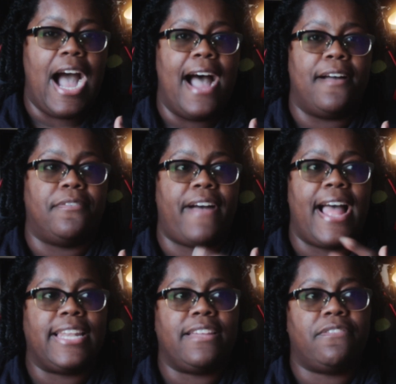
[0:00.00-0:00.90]
I
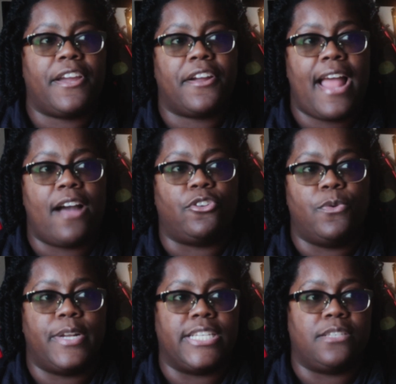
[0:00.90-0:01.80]
finally figured out
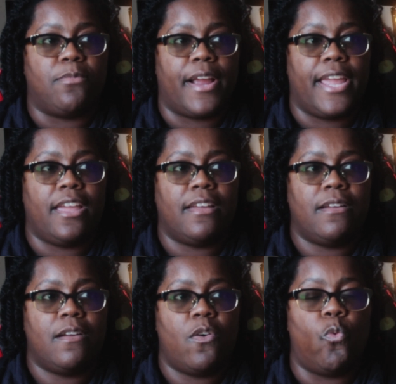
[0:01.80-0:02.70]
during this break
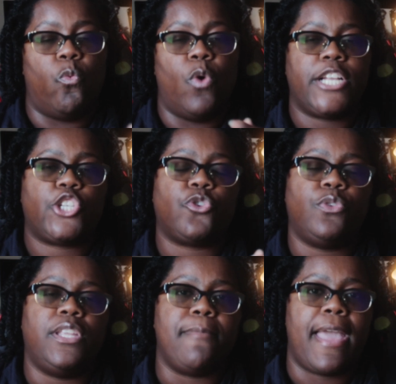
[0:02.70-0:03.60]
what
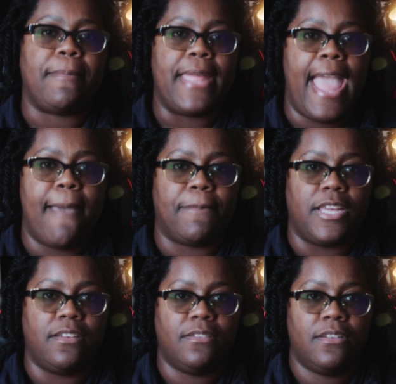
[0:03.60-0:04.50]
truly made me
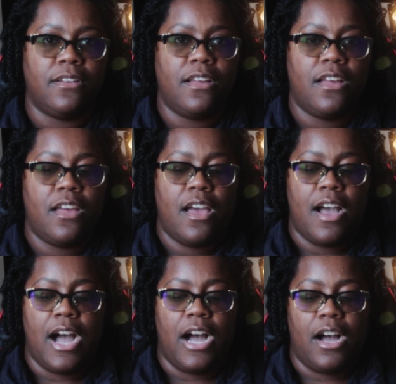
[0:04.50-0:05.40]
happy.
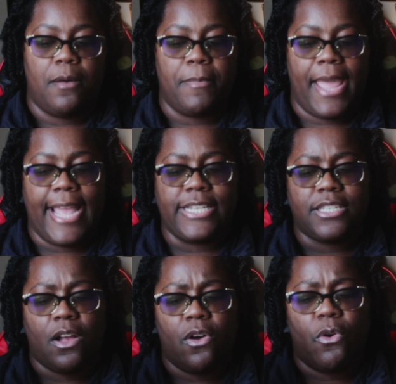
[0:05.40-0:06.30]
And
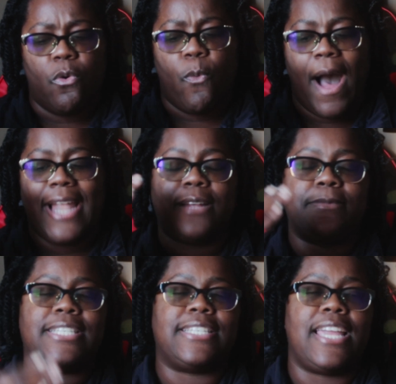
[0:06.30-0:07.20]
so while
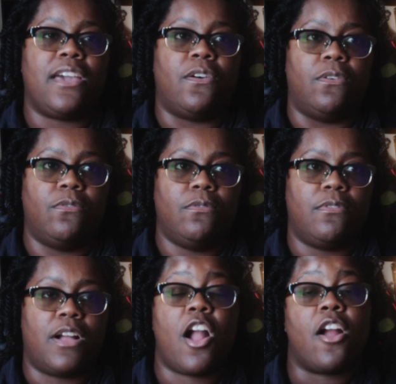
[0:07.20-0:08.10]
I'm still
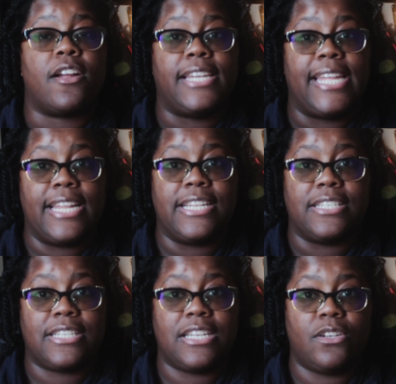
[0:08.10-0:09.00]
currently in
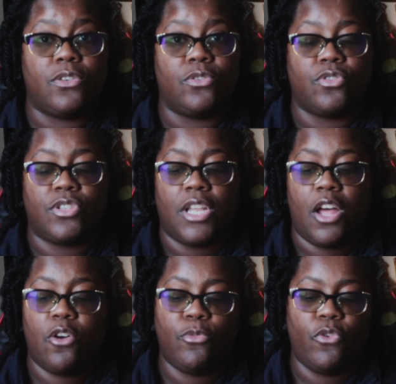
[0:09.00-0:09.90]
a still
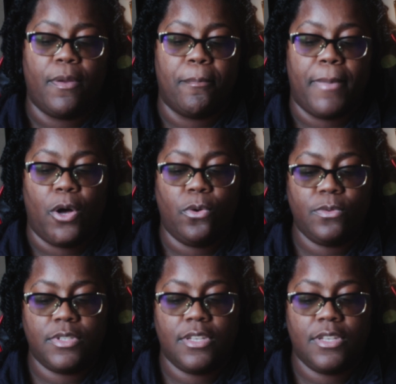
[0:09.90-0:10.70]
slow moving boat,